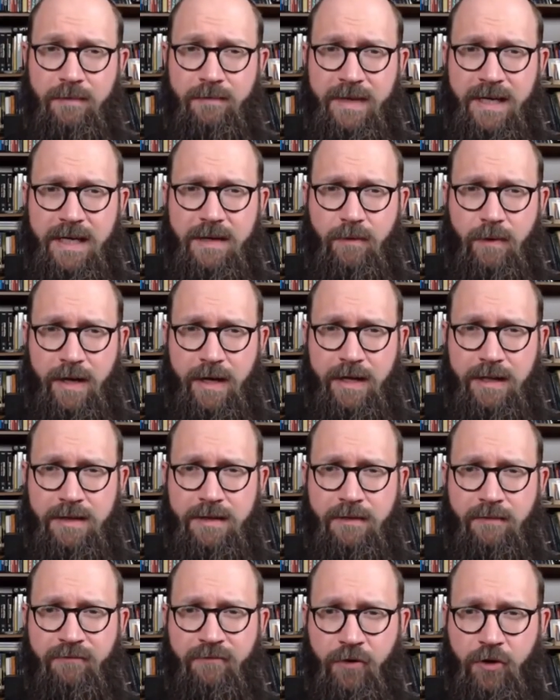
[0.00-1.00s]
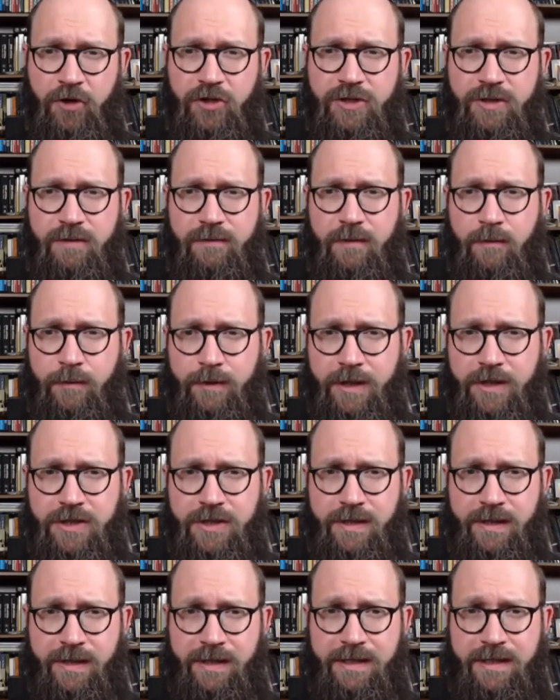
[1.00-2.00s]
in many ways the version of the
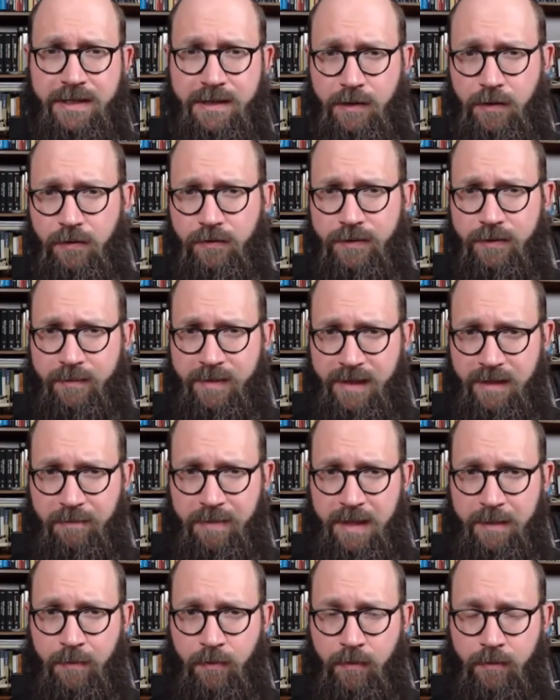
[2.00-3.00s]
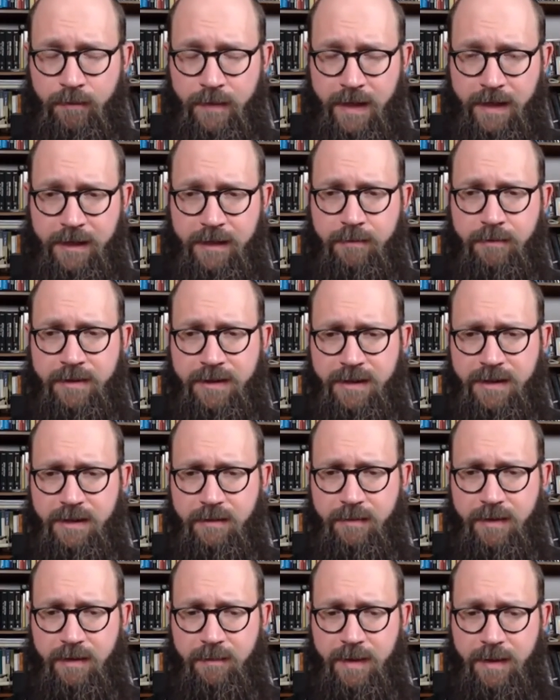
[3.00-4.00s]
religion that gets sold to many people, that gets
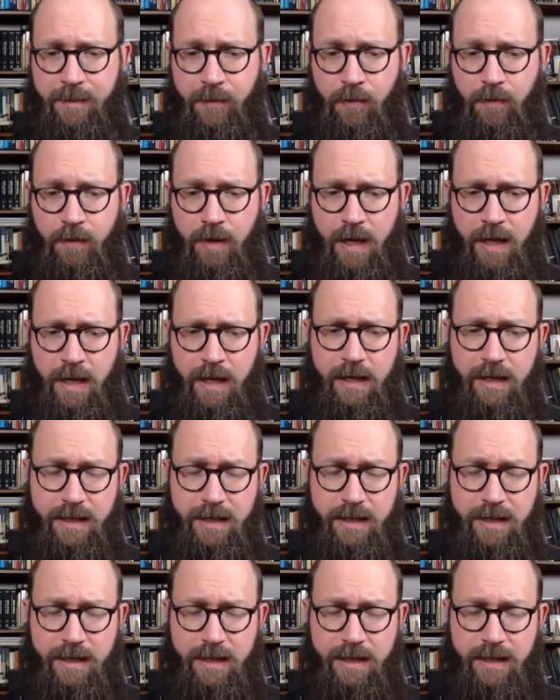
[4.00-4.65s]
presented to many people,